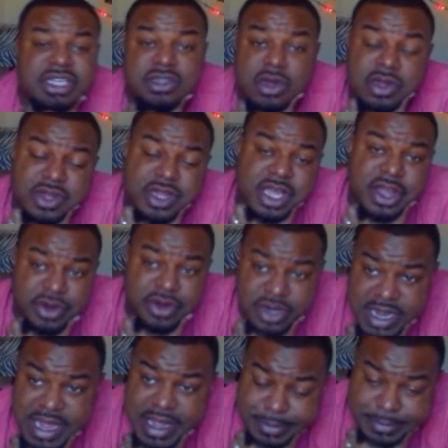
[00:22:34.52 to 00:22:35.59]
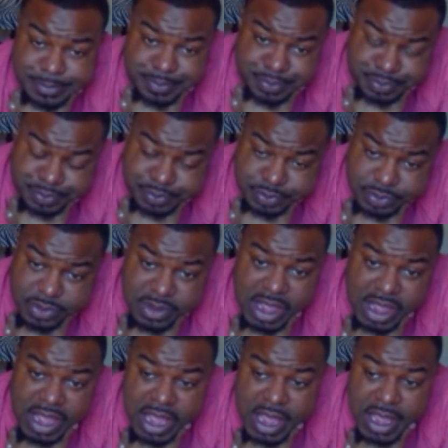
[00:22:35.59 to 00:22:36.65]
on the internet
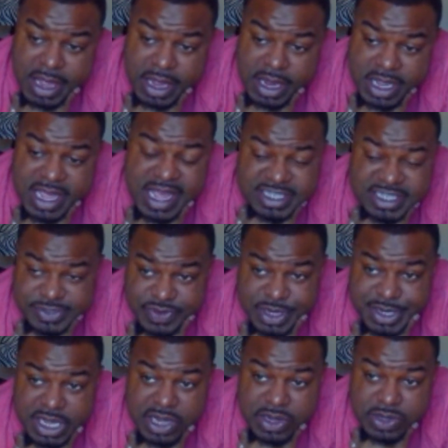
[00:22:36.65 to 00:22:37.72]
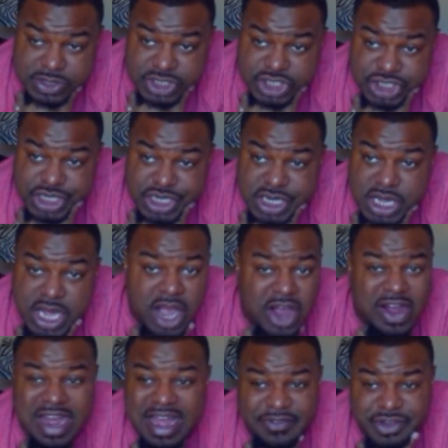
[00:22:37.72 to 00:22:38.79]
and he has videos and shit, or
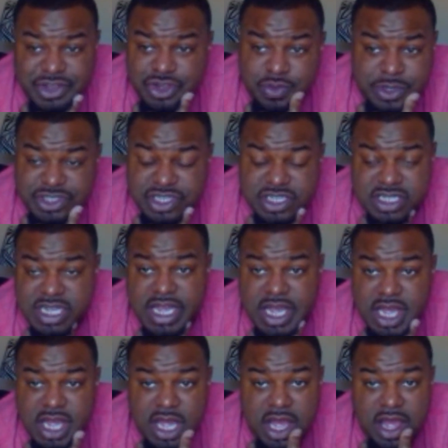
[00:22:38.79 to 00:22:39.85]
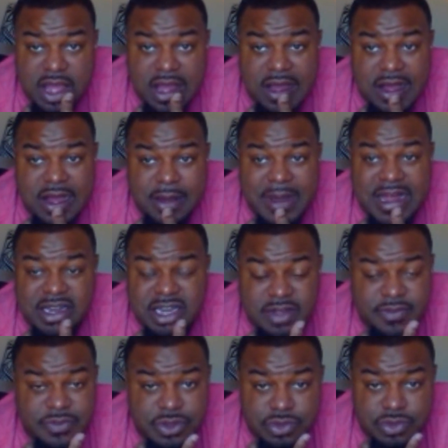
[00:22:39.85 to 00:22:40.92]
however you wish to say it. Um, I love
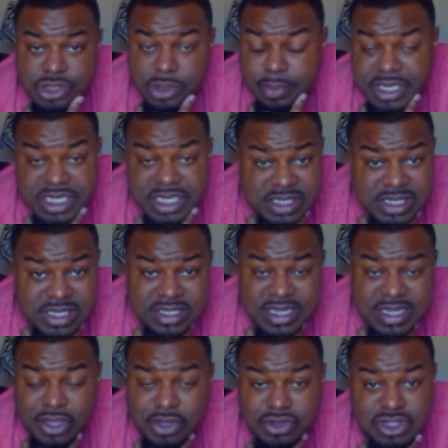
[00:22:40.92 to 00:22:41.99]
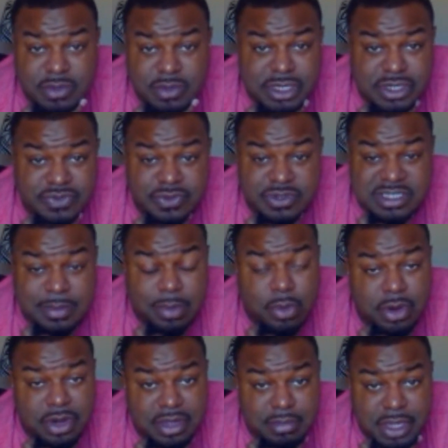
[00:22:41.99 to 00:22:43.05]
you to pieces. Thank you so much for
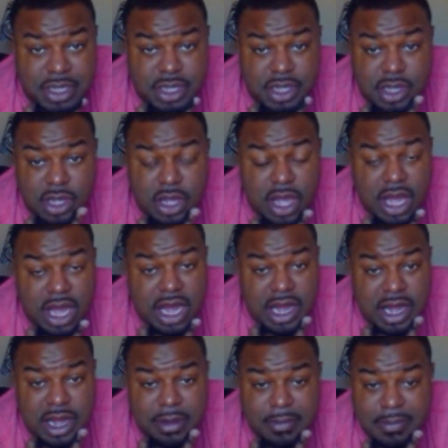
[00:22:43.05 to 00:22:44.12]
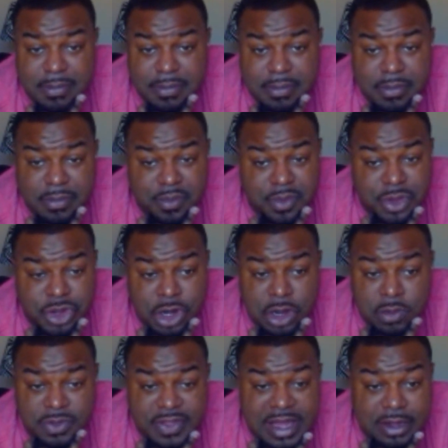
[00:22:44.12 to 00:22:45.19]
supporting me. Um, you know,
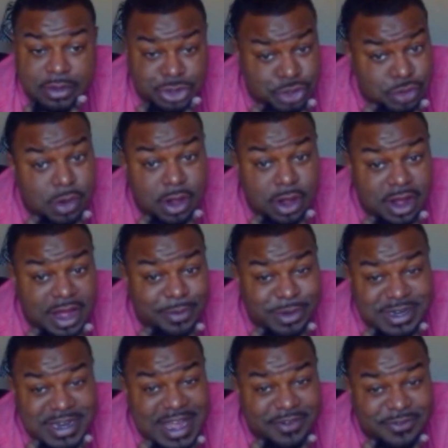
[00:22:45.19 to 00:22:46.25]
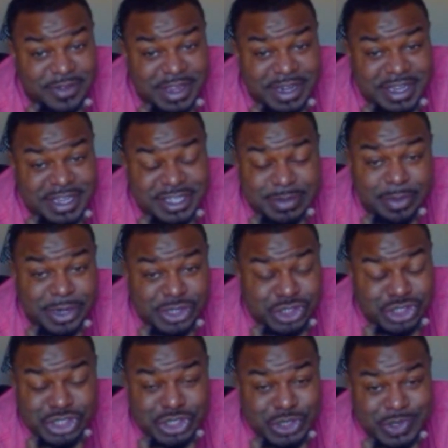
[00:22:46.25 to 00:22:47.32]
without you all, I wouldn't have any inspiration
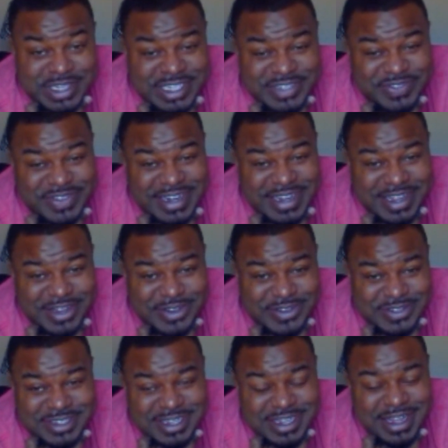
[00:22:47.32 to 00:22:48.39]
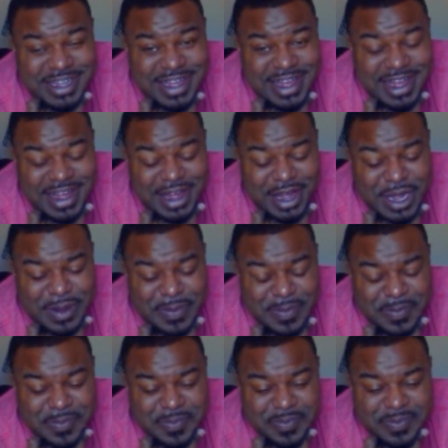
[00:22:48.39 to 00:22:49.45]
to do these videos. Um,